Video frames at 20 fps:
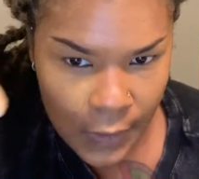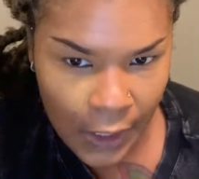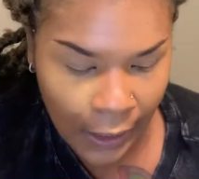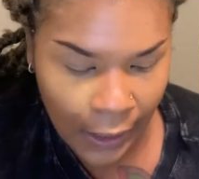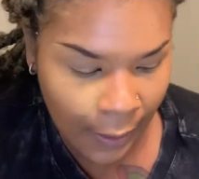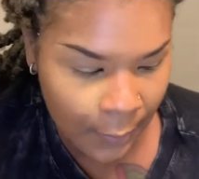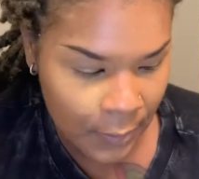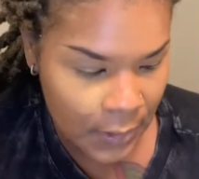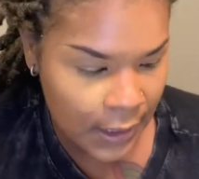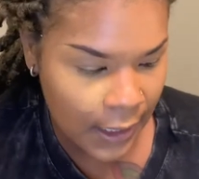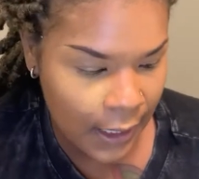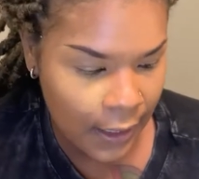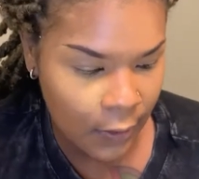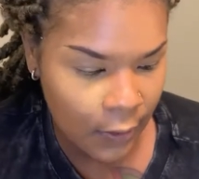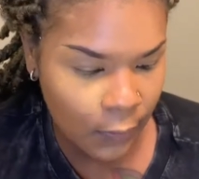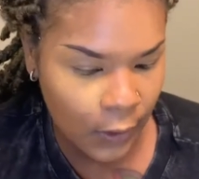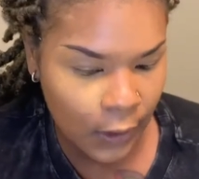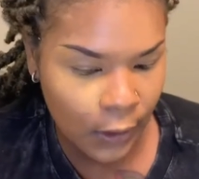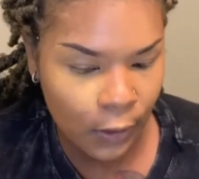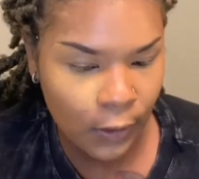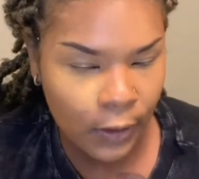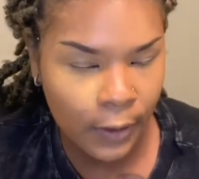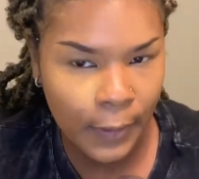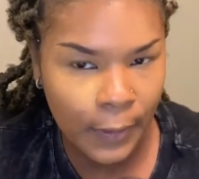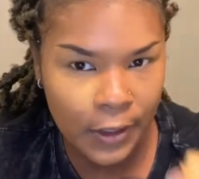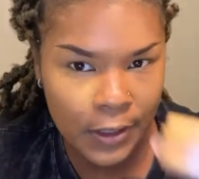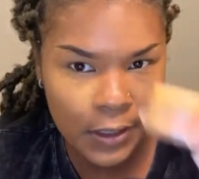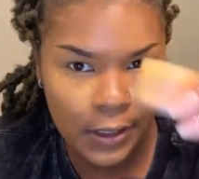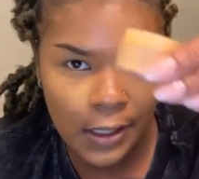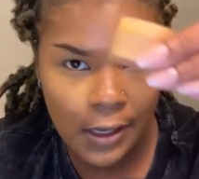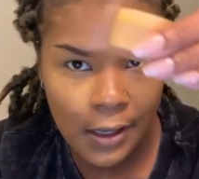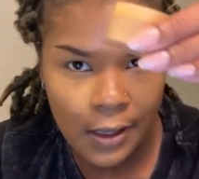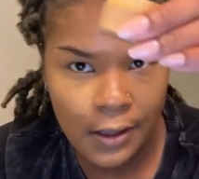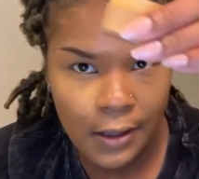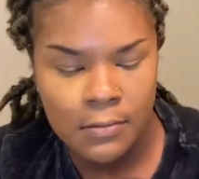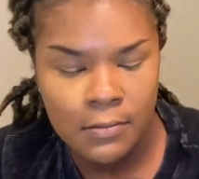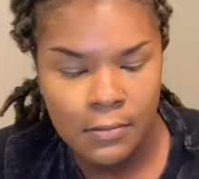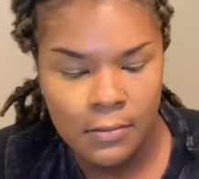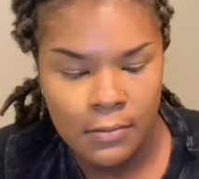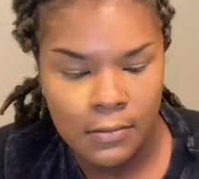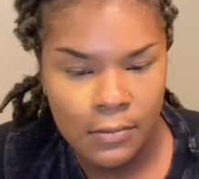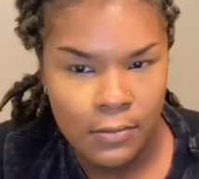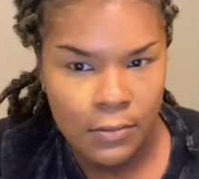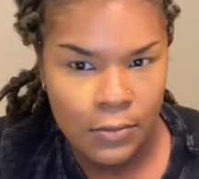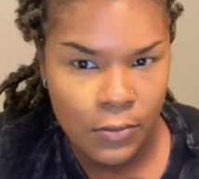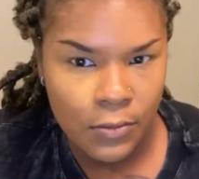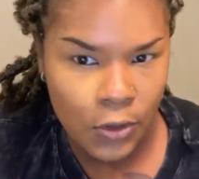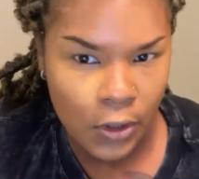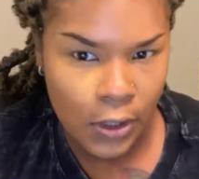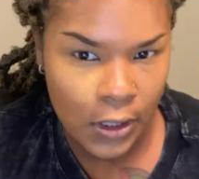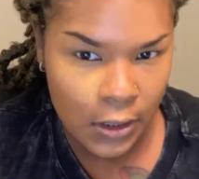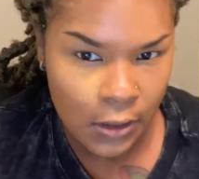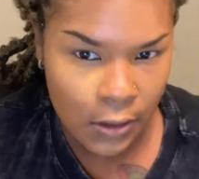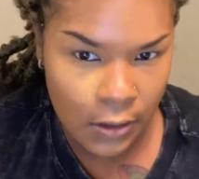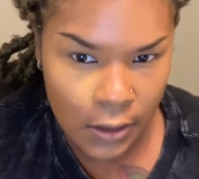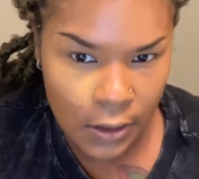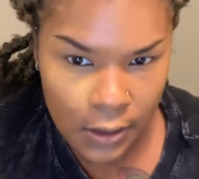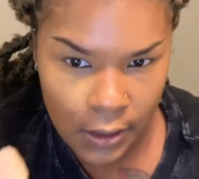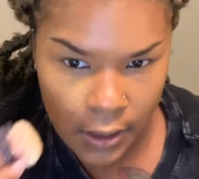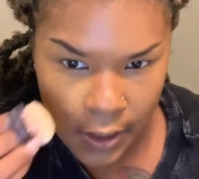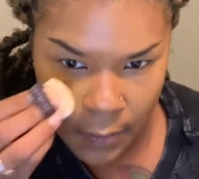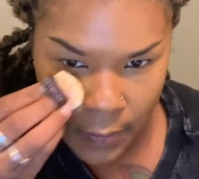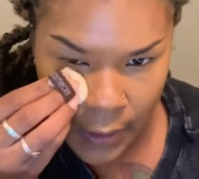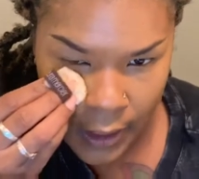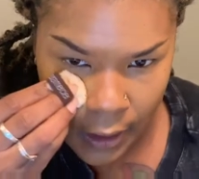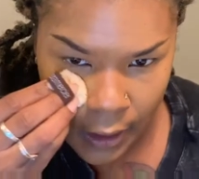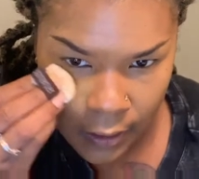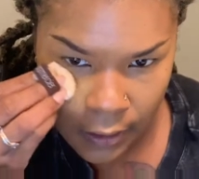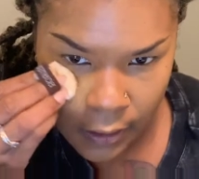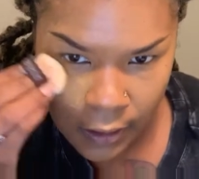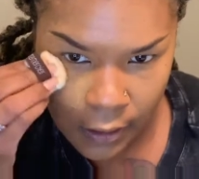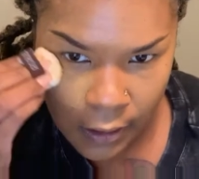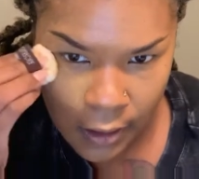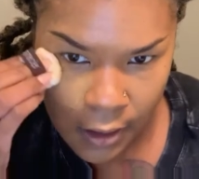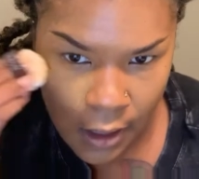I'm setting with Mercier translucent setting powder.